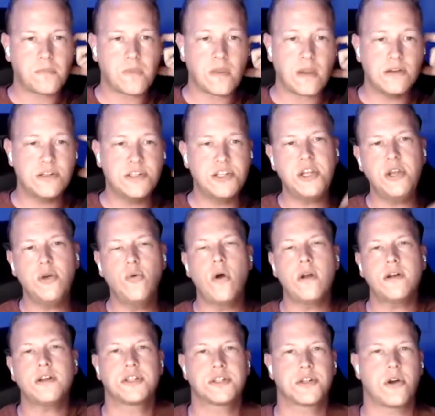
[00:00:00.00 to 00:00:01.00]
Do you
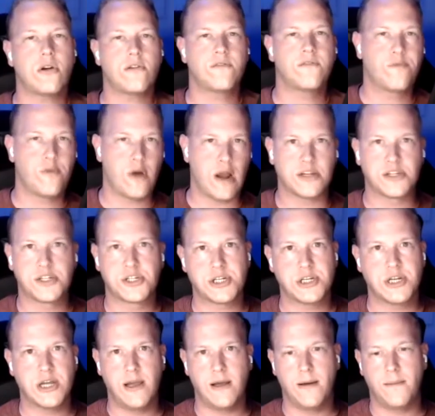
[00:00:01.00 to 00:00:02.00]
want to start fresh?
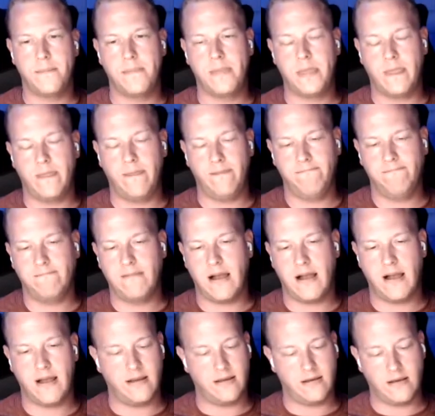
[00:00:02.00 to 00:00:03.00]

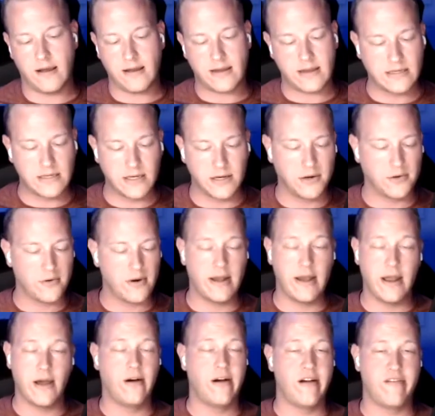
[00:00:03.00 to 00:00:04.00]
I can tell you right
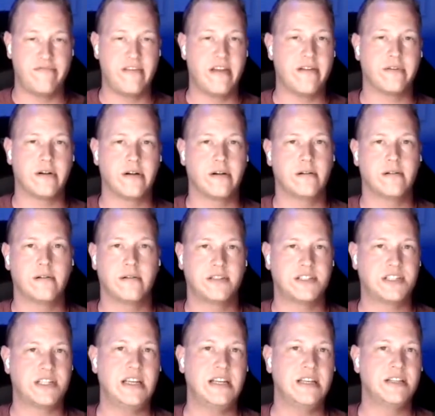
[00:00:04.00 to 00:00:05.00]
now, I've never
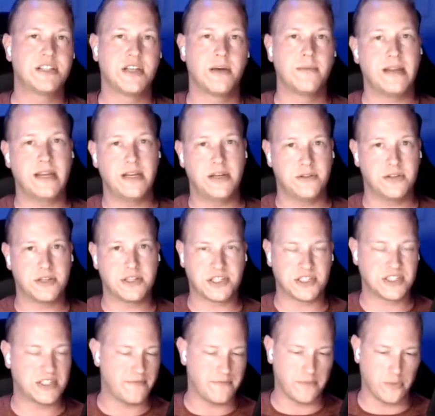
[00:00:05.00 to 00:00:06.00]
seen somebody do this
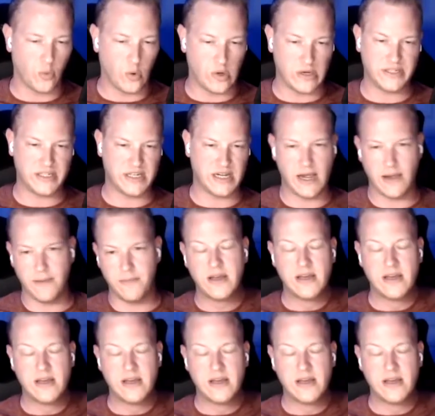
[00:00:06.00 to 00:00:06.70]
except for one time,